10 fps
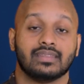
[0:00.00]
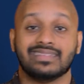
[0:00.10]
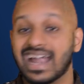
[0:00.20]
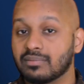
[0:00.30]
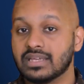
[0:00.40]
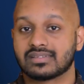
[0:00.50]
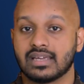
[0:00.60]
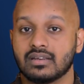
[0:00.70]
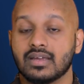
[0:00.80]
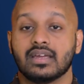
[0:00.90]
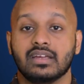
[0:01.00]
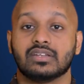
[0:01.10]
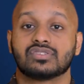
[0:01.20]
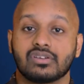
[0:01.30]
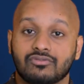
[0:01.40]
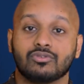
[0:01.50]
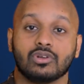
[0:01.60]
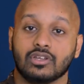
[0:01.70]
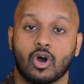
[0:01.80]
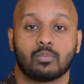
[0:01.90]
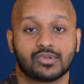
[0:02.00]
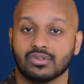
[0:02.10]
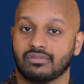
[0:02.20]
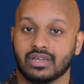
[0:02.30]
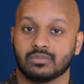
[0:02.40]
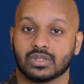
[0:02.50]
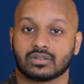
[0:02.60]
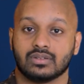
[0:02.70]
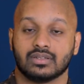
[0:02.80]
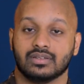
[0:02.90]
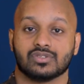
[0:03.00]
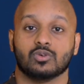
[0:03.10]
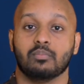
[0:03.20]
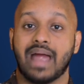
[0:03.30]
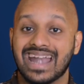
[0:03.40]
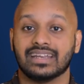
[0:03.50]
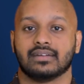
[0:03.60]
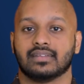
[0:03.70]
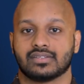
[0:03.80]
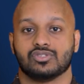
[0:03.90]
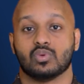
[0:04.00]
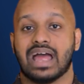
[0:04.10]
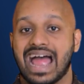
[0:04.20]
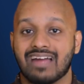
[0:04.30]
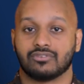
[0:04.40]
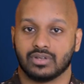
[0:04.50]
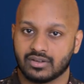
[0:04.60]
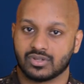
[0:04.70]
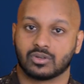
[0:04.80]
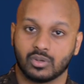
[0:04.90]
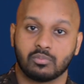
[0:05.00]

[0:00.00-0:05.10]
That being said, it is a fully optional framework. There's no mandate that says you have to get a SOC 2